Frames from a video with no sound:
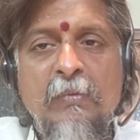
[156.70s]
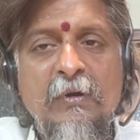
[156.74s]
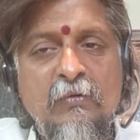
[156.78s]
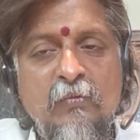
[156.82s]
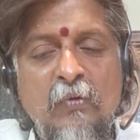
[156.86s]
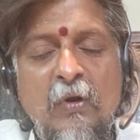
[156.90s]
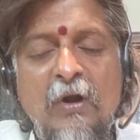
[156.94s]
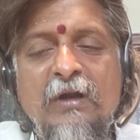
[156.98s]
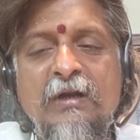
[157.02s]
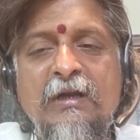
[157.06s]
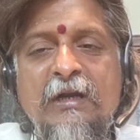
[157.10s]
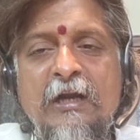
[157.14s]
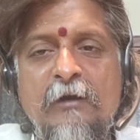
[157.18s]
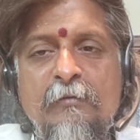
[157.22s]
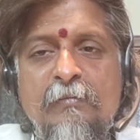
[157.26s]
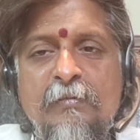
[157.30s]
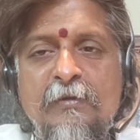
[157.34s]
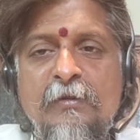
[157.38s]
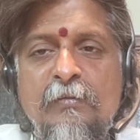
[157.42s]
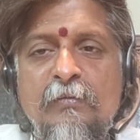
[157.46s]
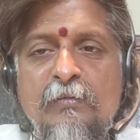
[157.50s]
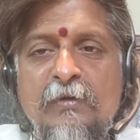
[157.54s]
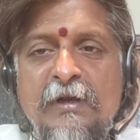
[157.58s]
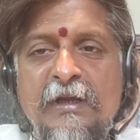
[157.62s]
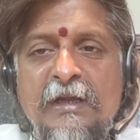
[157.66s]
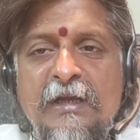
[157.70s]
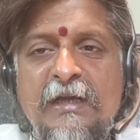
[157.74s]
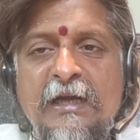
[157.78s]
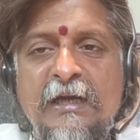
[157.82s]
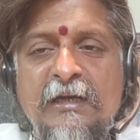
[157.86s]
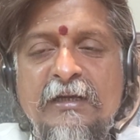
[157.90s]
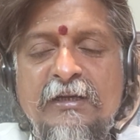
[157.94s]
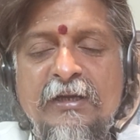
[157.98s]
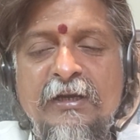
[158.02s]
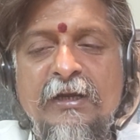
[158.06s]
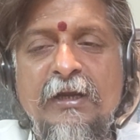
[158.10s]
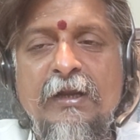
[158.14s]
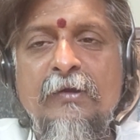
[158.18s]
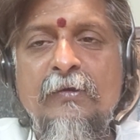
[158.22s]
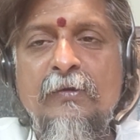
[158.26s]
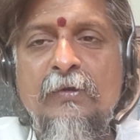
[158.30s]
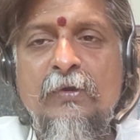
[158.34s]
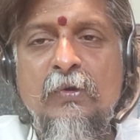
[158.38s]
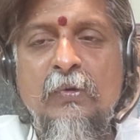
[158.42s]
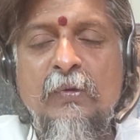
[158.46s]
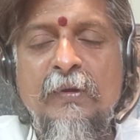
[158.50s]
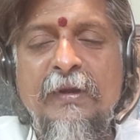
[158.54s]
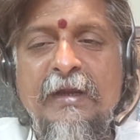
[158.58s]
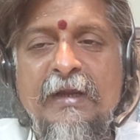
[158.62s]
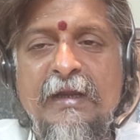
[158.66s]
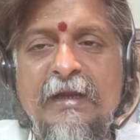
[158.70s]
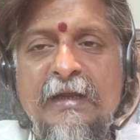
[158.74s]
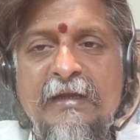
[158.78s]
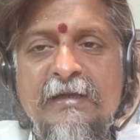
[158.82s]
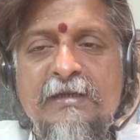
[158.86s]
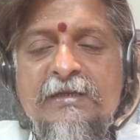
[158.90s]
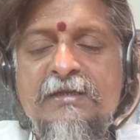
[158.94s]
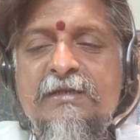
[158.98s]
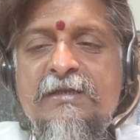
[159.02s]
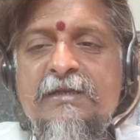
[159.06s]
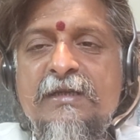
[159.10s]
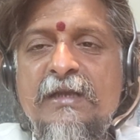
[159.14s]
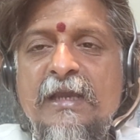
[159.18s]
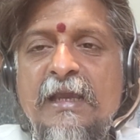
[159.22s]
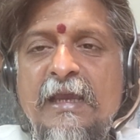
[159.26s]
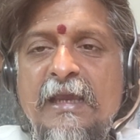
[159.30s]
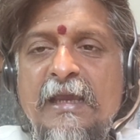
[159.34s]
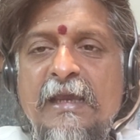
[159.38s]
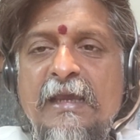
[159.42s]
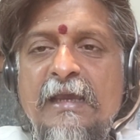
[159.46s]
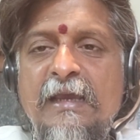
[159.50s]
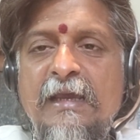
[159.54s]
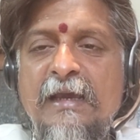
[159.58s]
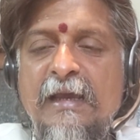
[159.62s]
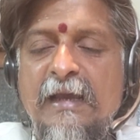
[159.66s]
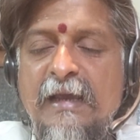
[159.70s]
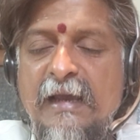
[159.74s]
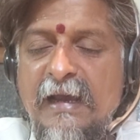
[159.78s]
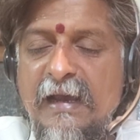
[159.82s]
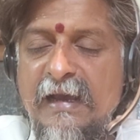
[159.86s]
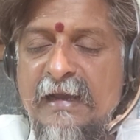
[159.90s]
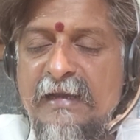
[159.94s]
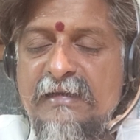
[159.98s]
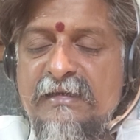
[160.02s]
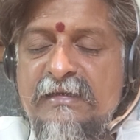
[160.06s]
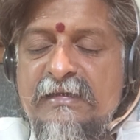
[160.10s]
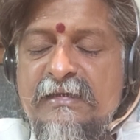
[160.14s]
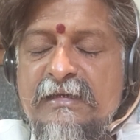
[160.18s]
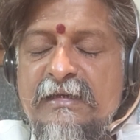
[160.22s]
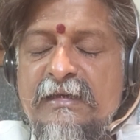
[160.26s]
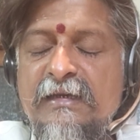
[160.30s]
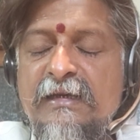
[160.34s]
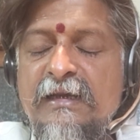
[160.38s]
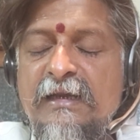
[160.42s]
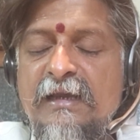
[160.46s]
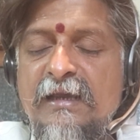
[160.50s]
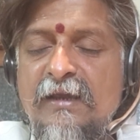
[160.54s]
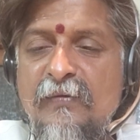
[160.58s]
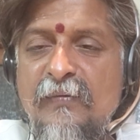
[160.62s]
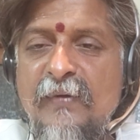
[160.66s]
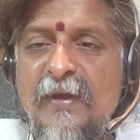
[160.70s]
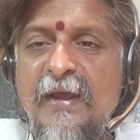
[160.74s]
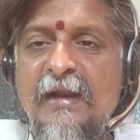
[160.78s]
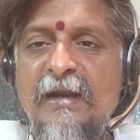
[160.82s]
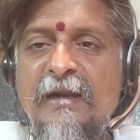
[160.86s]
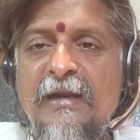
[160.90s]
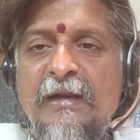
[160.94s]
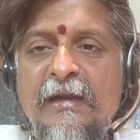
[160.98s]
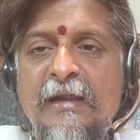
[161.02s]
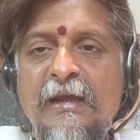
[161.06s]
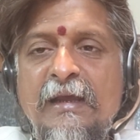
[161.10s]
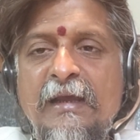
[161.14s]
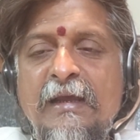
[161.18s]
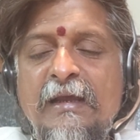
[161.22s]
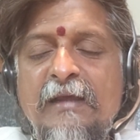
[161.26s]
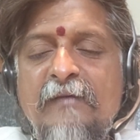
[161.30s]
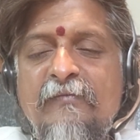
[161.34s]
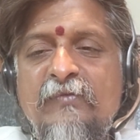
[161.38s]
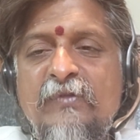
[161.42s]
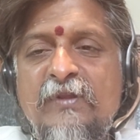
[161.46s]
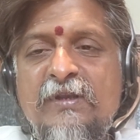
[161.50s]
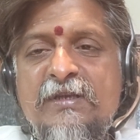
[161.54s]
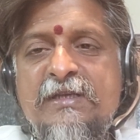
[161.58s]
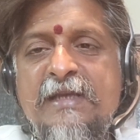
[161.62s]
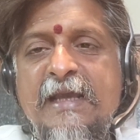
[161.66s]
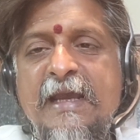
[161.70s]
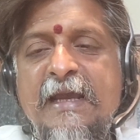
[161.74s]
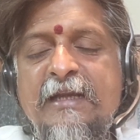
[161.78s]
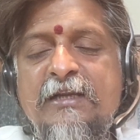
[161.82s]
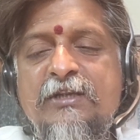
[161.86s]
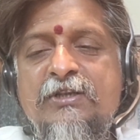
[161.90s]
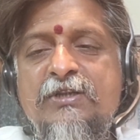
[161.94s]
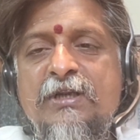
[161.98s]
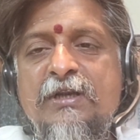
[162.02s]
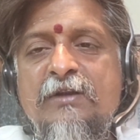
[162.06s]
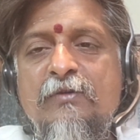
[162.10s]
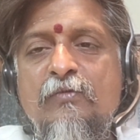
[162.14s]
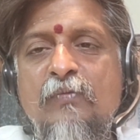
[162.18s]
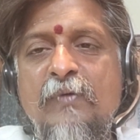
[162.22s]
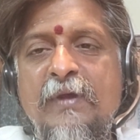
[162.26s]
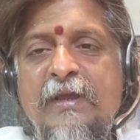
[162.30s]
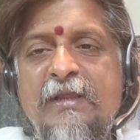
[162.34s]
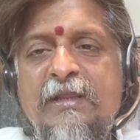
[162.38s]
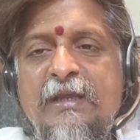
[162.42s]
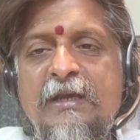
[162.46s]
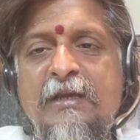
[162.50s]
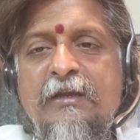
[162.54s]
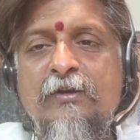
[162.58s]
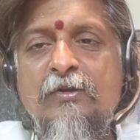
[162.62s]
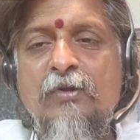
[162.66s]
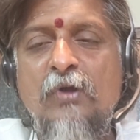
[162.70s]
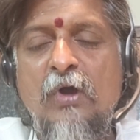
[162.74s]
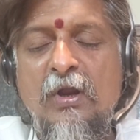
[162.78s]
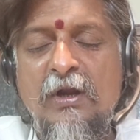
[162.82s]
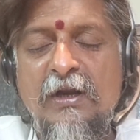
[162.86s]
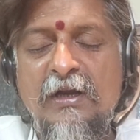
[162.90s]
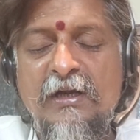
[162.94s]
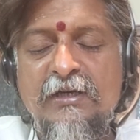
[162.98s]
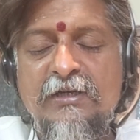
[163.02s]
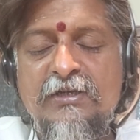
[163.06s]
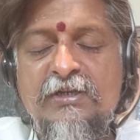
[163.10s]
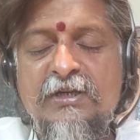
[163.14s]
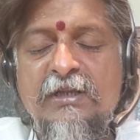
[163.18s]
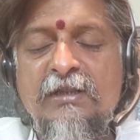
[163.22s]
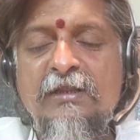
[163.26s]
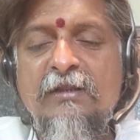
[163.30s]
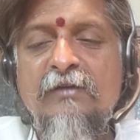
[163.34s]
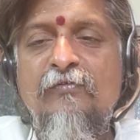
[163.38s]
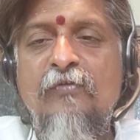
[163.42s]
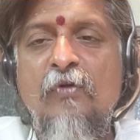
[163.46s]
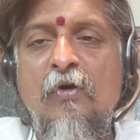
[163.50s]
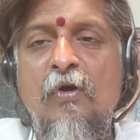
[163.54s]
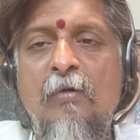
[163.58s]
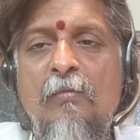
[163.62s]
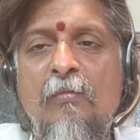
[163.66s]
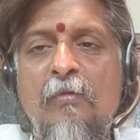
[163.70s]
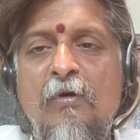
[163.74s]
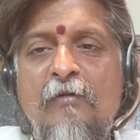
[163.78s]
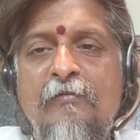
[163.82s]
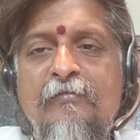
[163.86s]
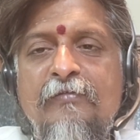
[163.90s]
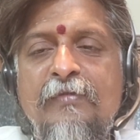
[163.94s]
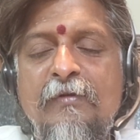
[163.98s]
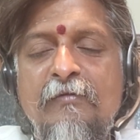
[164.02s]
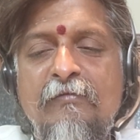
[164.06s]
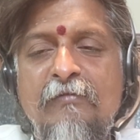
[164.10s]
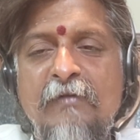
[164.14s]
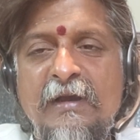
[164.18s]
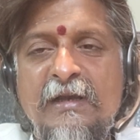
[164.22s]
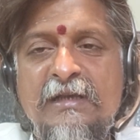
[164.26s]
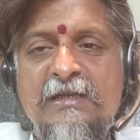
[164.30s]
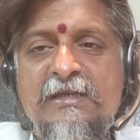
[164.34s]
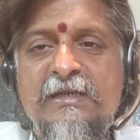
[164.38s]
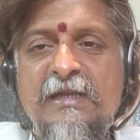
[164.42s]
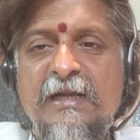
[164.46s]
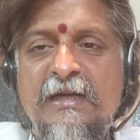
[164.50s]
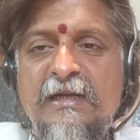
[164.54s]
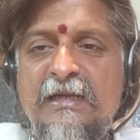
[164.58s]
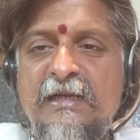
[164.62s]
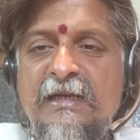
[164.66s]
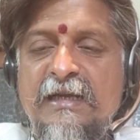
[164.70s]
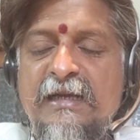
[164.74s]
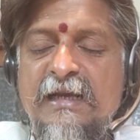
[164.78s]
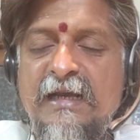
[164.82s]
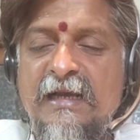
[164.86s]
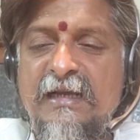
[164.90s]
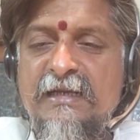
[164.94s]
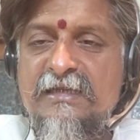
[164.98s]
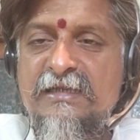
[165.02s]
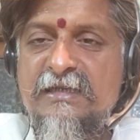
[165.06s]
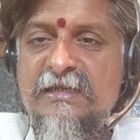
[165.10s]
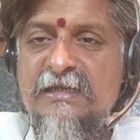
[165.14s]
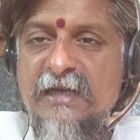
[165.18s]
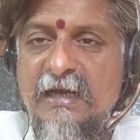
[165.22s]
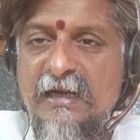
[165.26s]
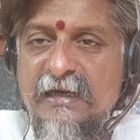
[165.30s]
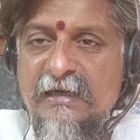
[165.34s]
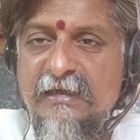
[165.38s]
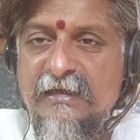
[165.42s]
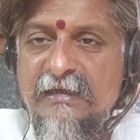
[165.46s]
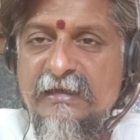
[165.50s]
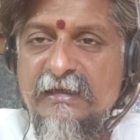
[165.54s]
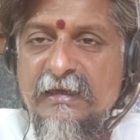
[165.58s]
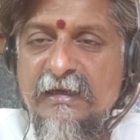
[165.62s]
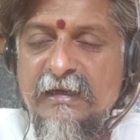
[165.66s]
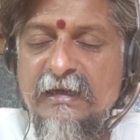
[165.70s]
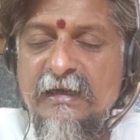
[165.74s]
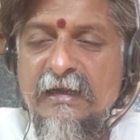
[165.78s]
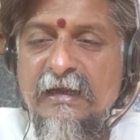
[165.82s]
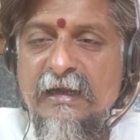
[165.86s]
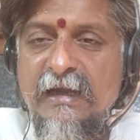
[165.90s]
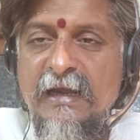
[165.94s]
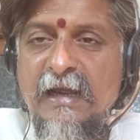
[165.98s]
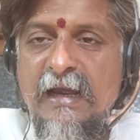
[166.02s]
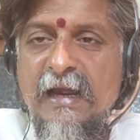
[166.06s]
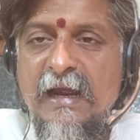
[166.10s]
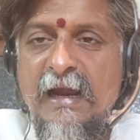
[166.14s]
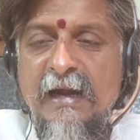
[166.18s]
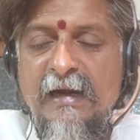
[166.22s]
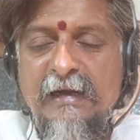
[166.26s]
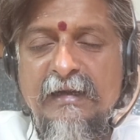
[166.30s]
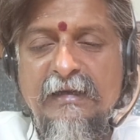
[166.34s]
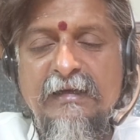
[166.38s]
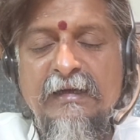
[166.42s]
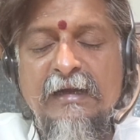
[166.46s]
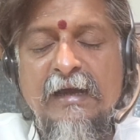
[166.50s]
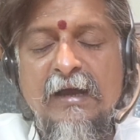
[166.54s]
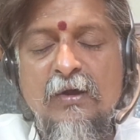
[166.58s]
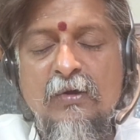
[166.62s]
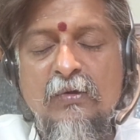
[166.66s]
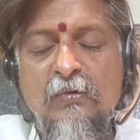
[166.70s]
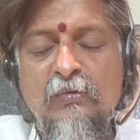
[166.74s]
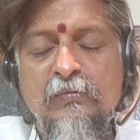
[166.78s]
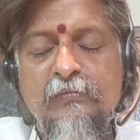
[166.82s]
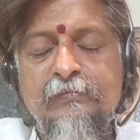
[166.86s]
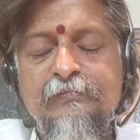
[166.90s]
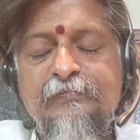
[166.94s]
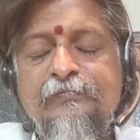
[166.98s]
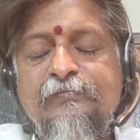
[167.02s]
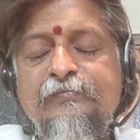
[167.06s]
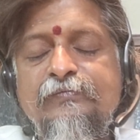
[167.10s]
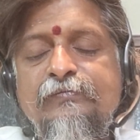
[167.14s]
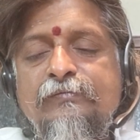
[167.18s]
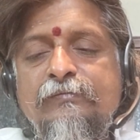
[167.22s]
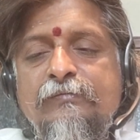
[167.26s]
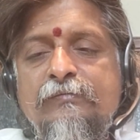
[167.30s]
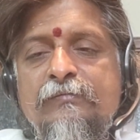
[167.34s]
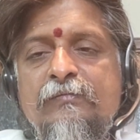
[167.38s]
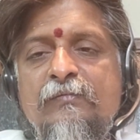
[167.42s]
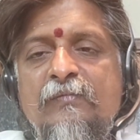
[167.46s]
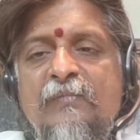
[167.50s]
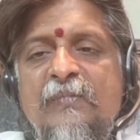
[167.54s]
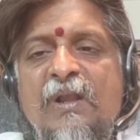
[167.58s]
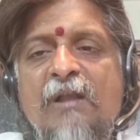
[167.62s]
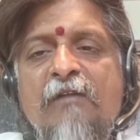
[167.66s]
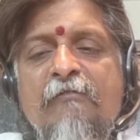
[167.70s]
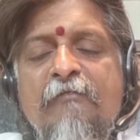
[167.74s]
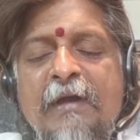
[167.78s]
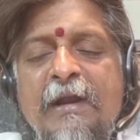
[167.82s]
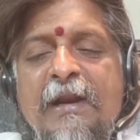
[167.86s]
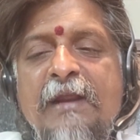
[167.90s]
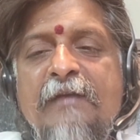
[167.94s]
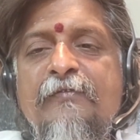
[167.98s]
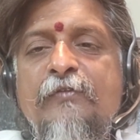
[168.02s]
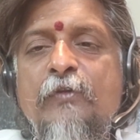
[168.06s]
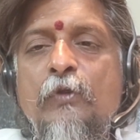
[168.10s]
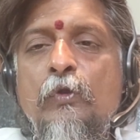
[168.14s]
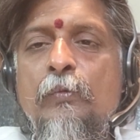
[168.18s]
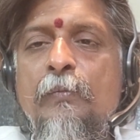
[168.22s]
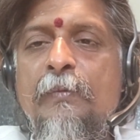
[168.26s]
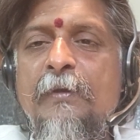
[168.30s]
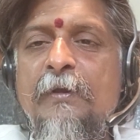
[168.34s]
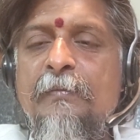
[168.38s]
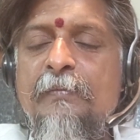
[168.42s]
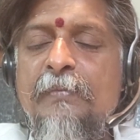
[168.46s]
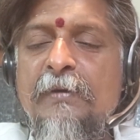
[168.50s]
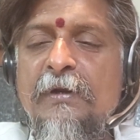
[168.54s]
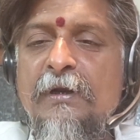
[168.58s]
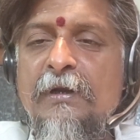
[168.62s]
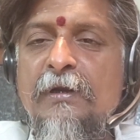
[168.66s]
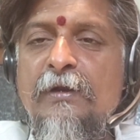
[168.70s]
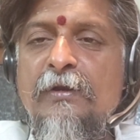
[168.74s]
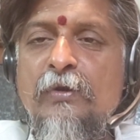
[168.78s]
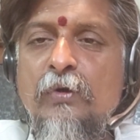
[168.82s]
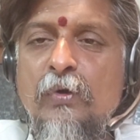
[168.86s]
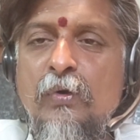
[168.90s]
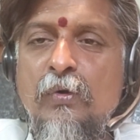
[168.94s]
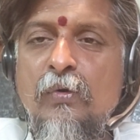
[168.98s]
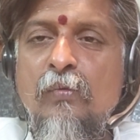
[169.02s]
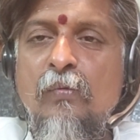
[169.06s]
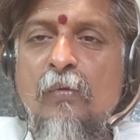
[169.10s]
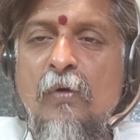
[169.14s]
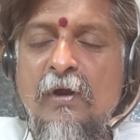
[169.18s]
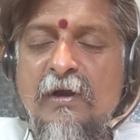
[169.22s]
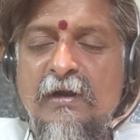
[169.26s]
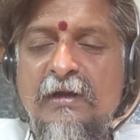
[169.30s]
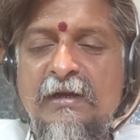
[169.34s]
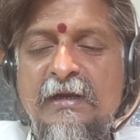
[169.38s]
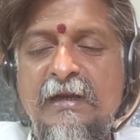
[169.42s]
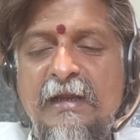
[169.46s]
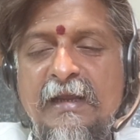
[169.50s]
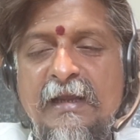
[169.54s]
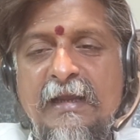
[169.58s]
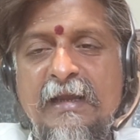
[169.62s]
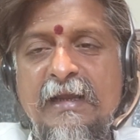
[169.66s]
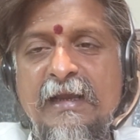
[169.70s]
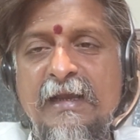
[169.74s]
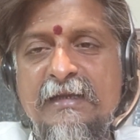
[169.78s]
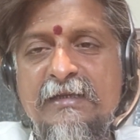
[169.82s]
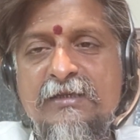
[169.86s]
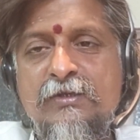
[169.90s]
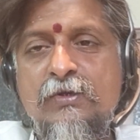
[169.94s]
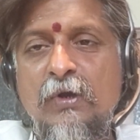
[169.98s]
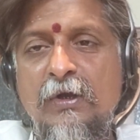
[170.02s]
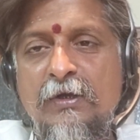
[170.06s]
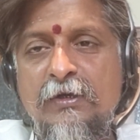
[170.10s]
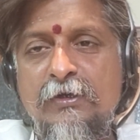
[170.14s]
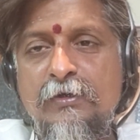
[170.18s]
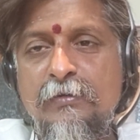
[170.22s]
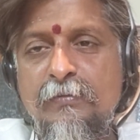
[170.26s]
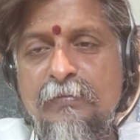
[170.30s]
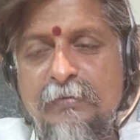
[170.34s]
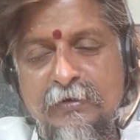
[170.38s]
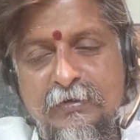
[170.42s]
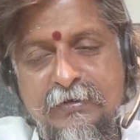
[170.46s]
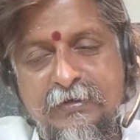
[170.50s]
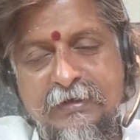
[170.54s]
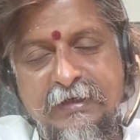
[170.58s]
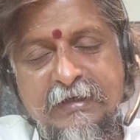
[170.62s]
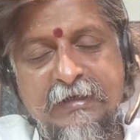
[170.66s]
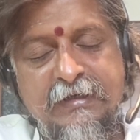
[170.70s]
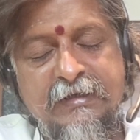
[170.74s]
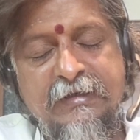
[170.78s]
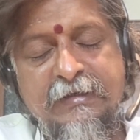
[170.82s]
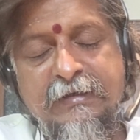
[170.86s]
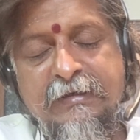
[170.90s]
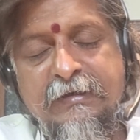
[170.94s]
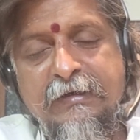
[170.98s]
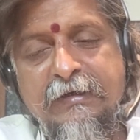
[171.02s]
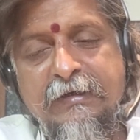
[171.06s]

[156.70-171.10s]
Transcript: But what Ganapati Muni continued doing is, he has given this ancient Vedic knowledge in the form of the works that he has done. And now, very few people know what he has contributed.